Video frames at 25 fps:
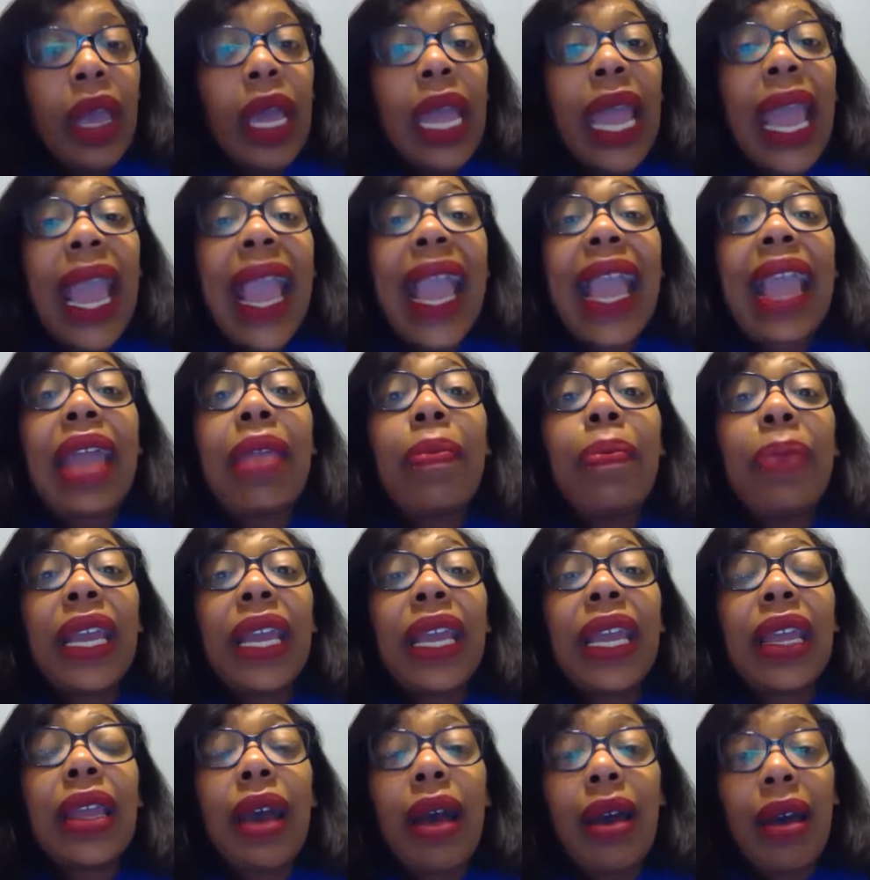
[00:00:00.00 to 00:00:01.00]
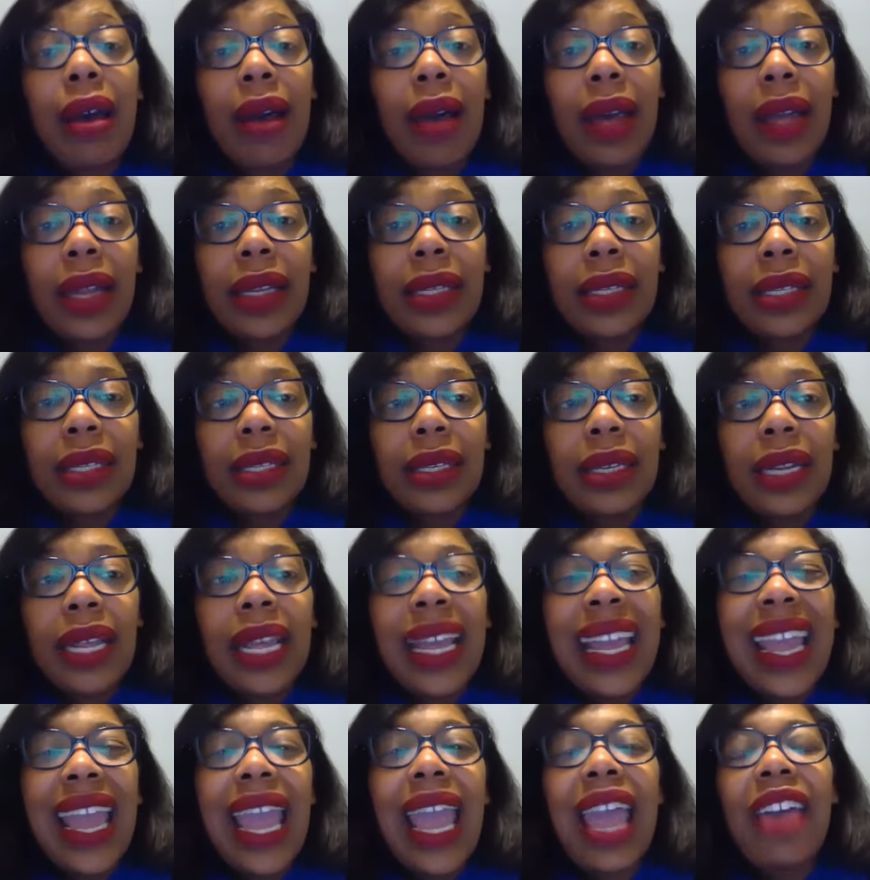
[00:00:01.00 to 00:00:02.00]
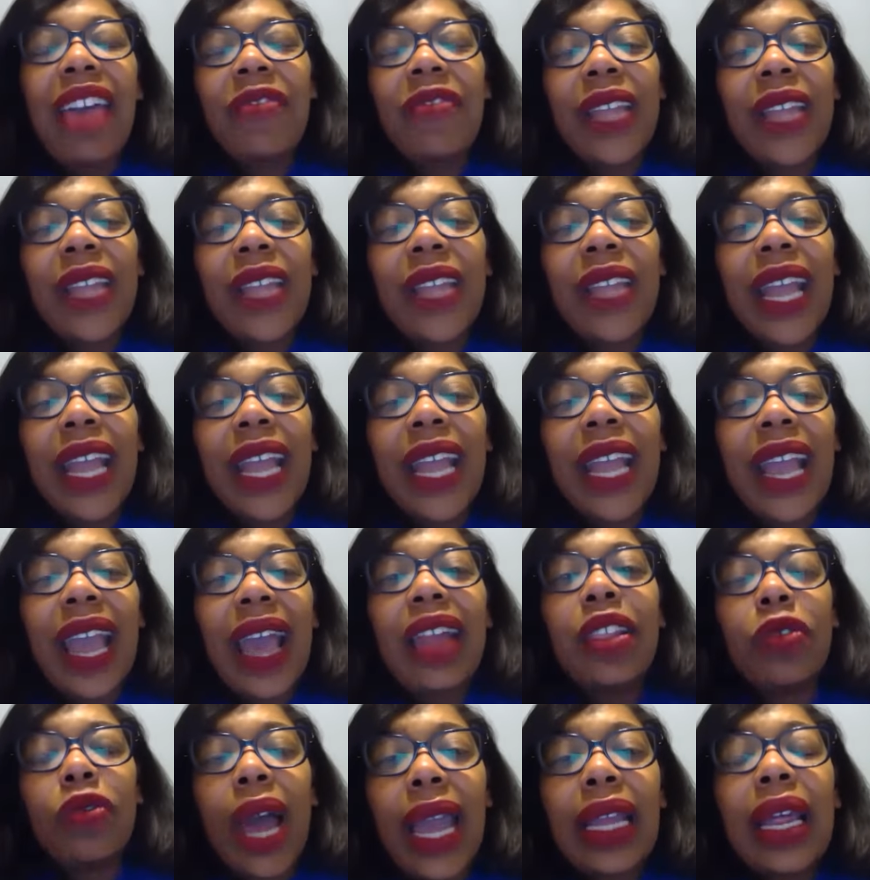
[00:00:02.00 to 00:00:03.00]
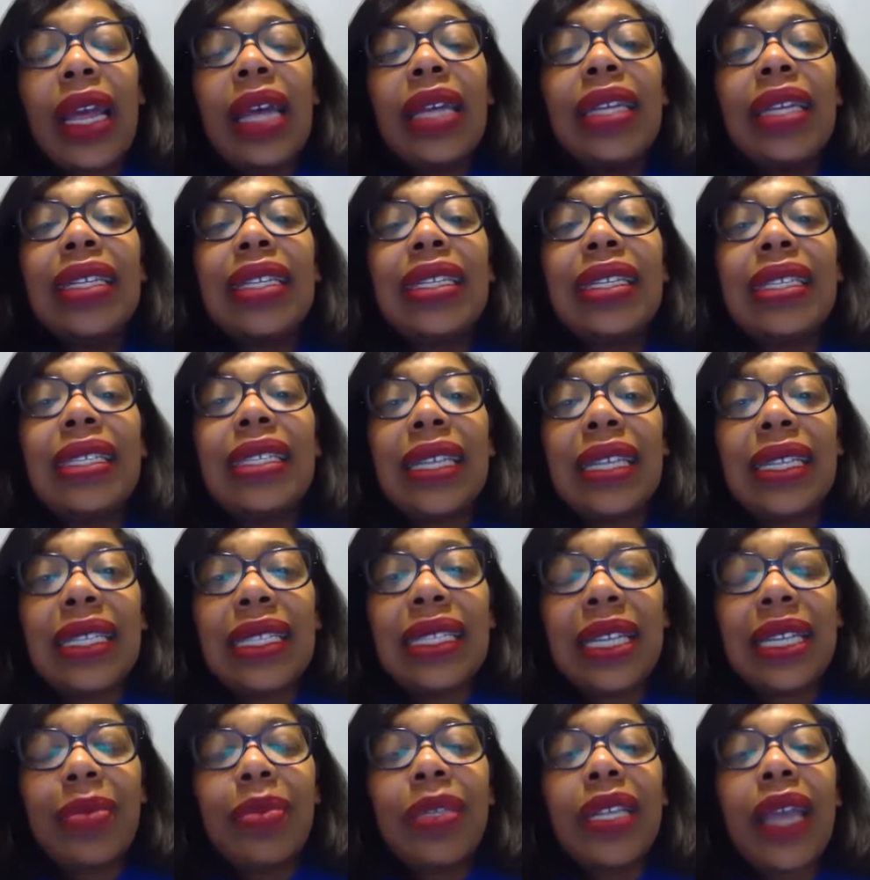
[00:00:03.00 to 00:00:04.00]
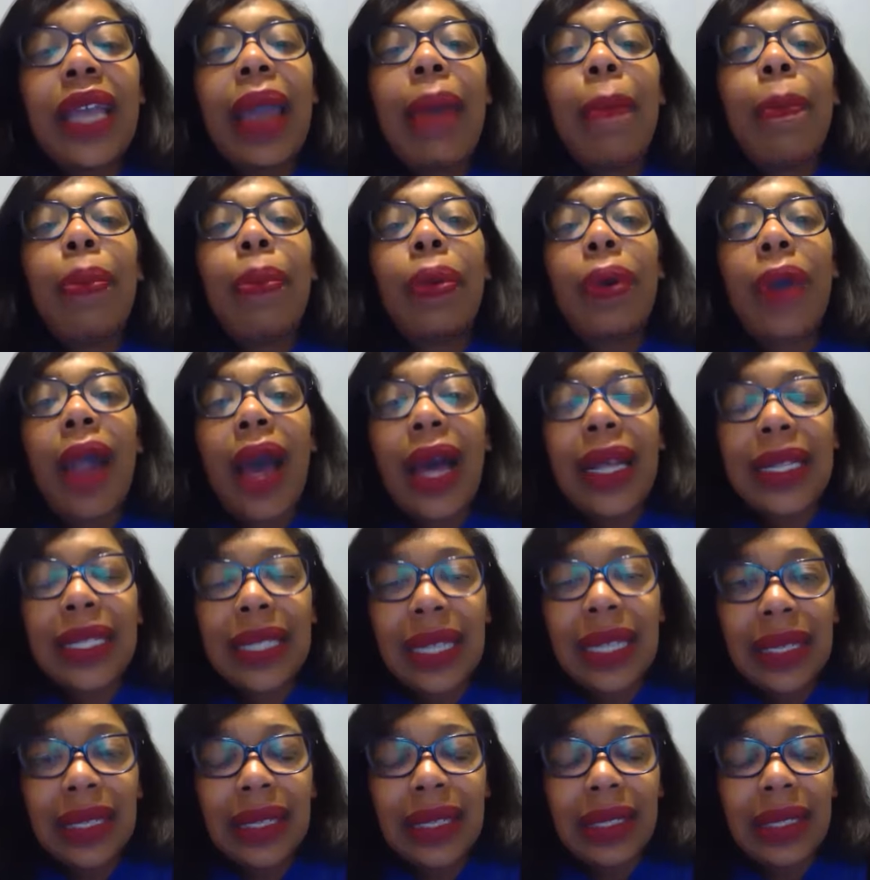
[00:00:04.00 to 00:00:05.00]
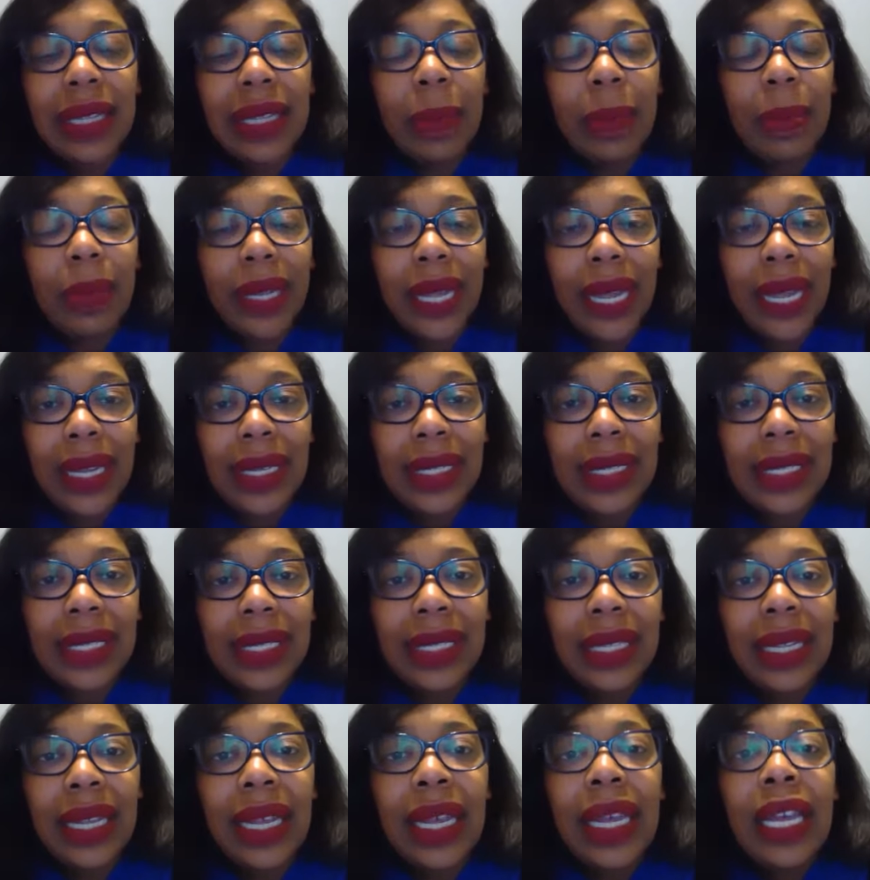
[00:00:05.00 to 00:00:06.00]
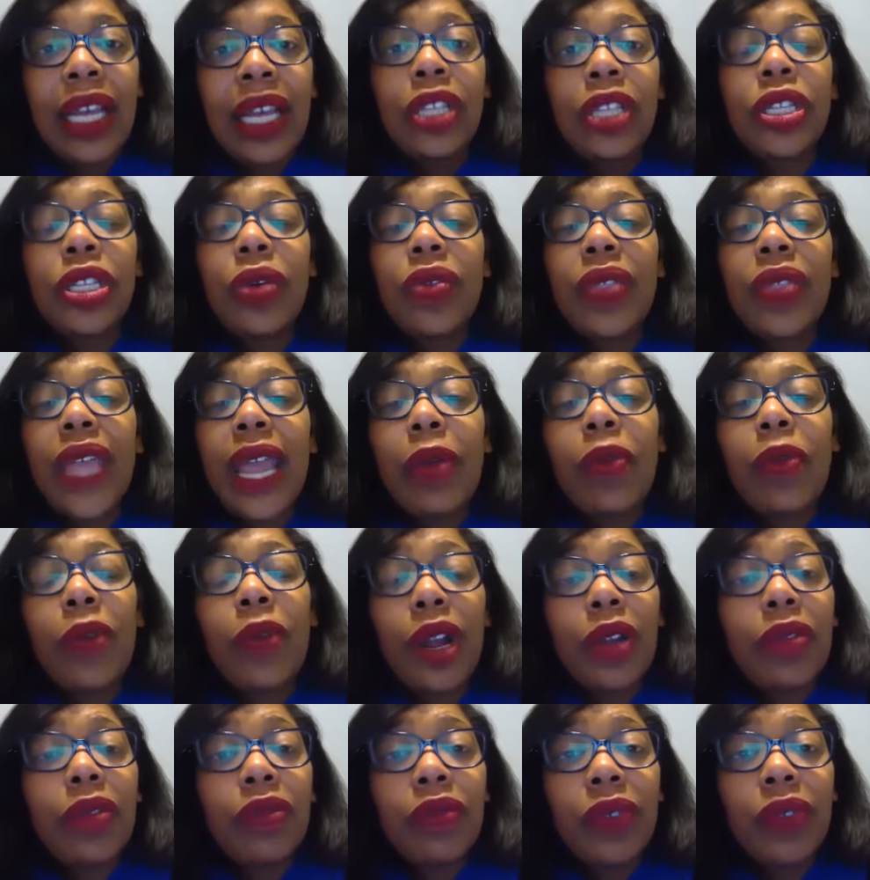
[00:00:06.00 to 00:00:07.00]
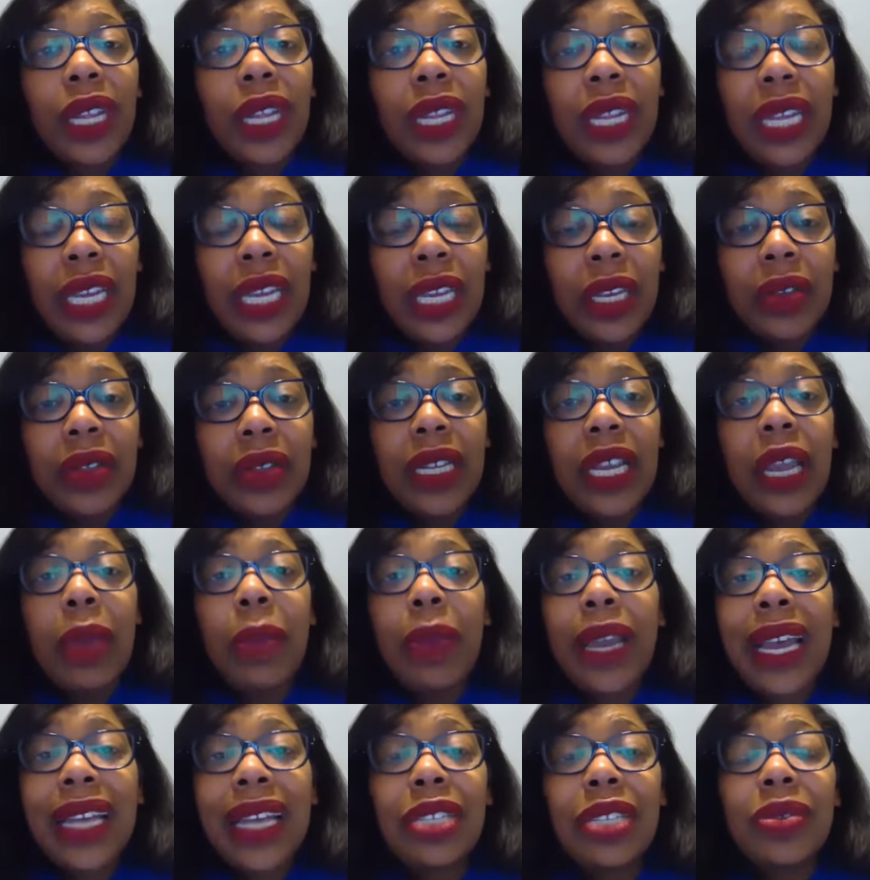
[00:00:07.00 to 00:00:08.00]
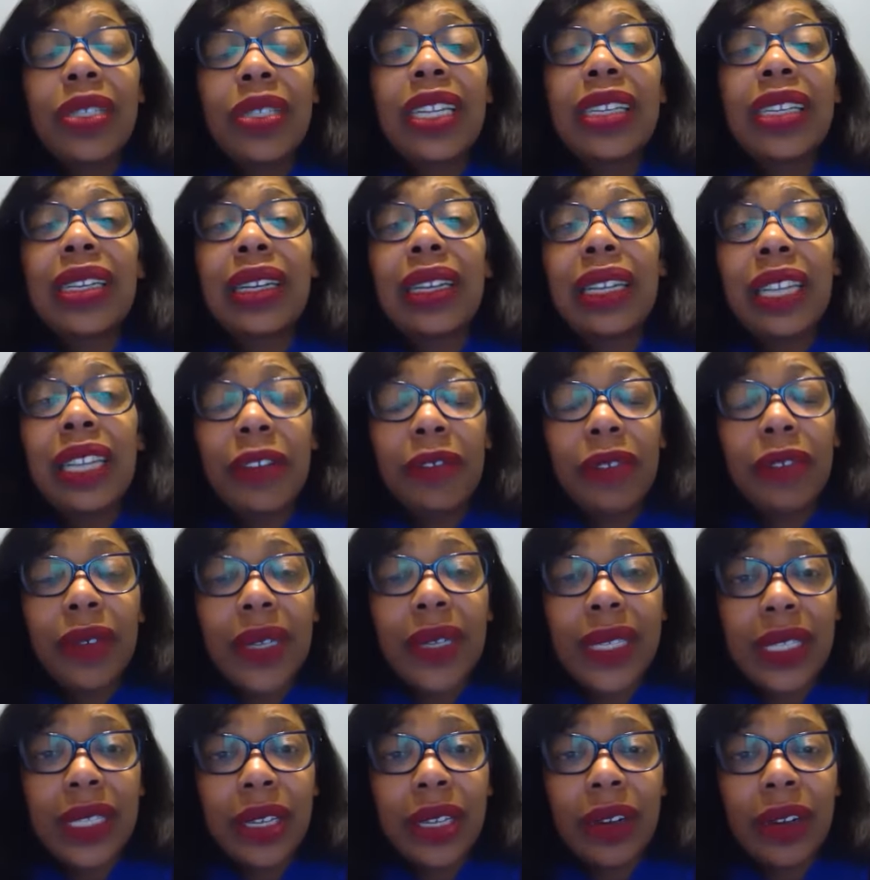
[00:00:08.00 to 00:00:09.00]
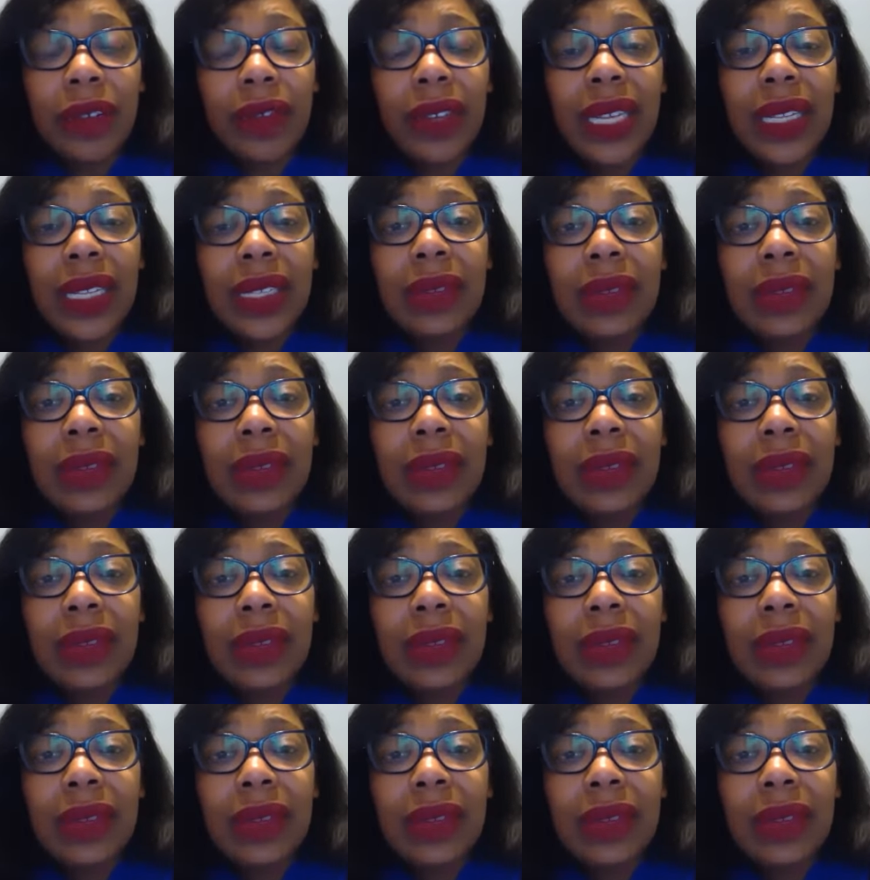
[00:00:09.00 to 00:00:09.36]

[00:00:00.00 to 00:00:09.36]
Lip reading: and beyond if they had the right systems and processes in place. So they weren't really using it because it was a delivery service,